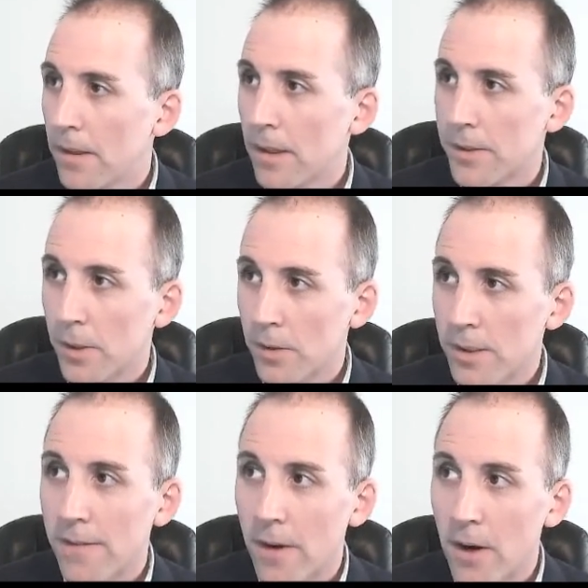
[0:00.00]
it's
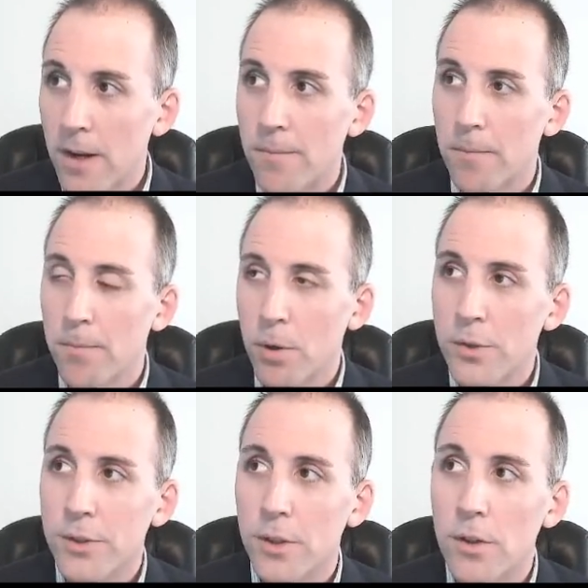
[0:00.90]
certainly a very
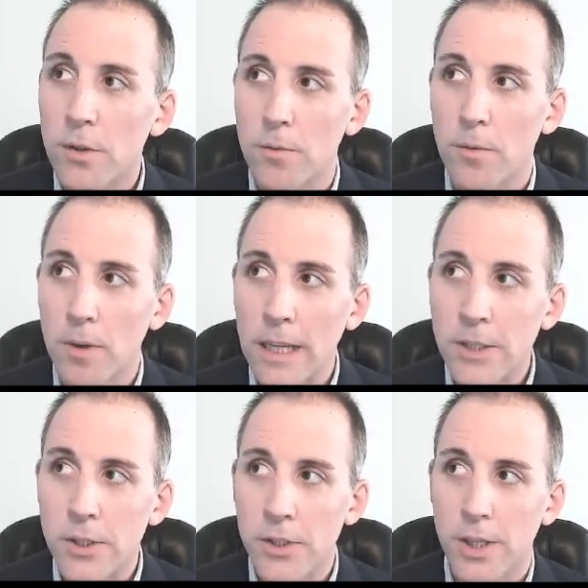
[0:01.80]
personal
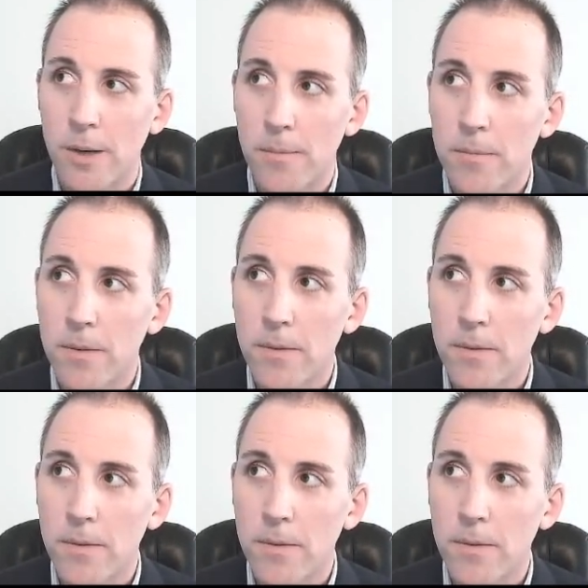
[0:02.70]
relationship